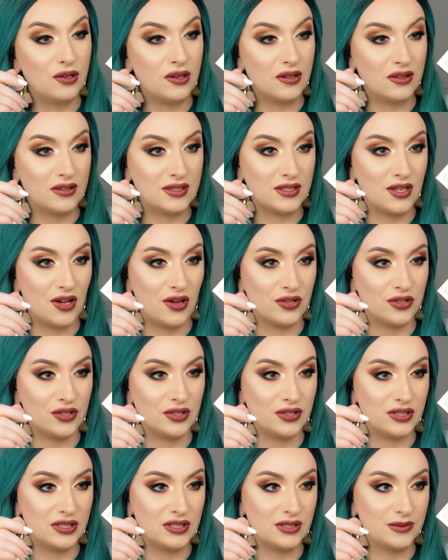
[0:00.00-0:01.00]
Look at these
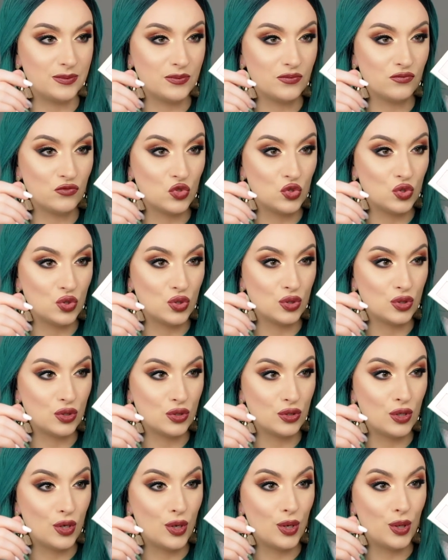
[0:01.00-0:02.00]
colors.
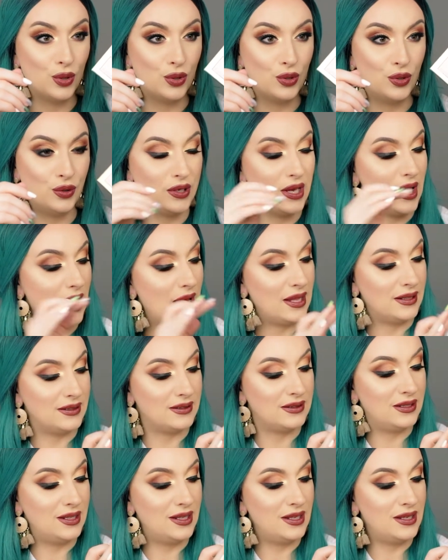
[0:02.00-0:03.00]
Look
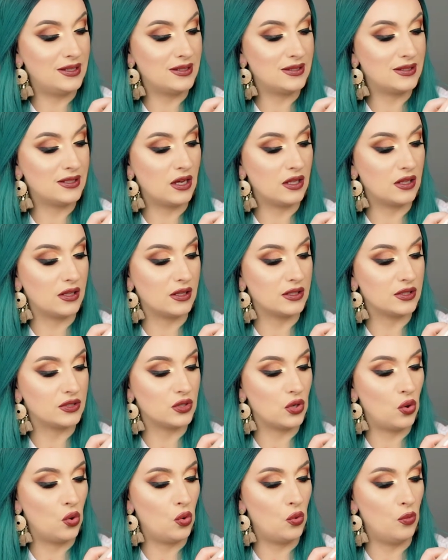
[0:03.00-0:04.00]
at these colors.
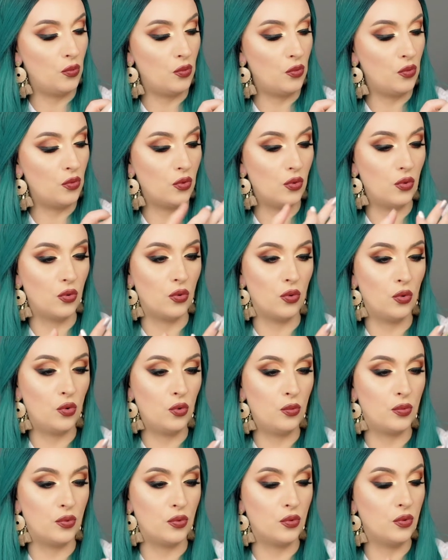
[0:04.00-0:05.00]

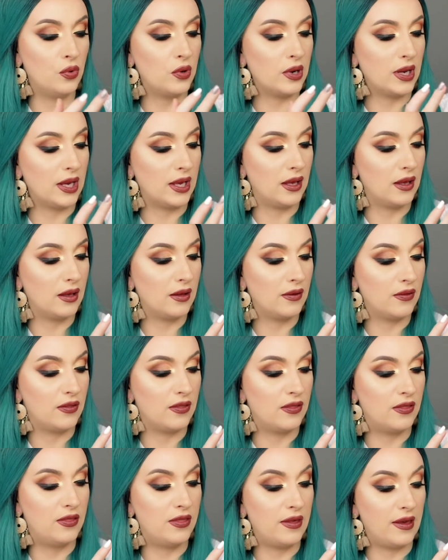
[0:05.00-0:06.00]
Oh boy,
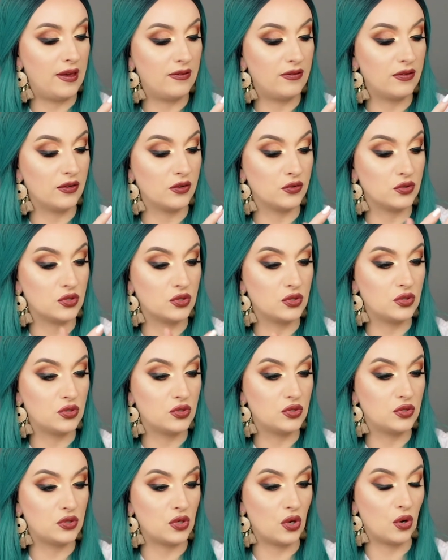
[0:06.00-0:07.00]
they feel
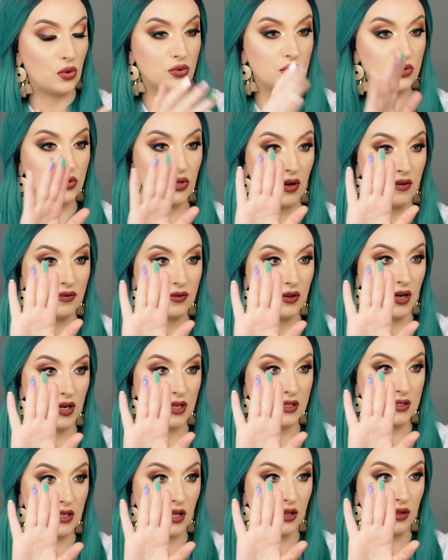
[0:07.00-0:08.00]
so soft,
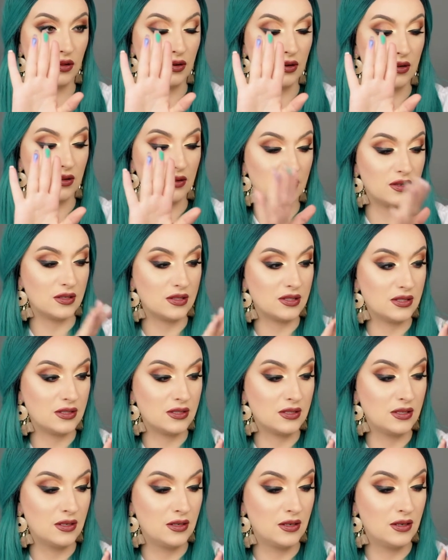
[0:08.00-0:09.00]
guys. Look at
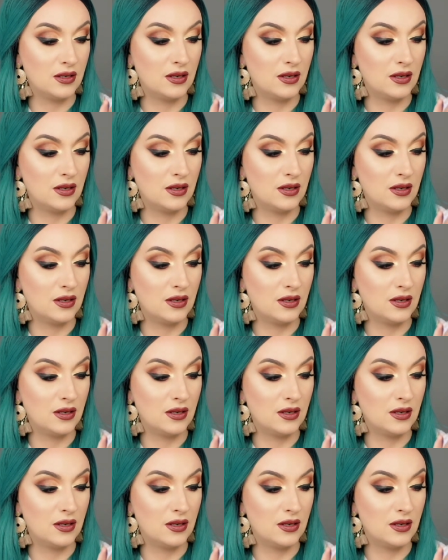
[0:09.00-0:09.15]
this.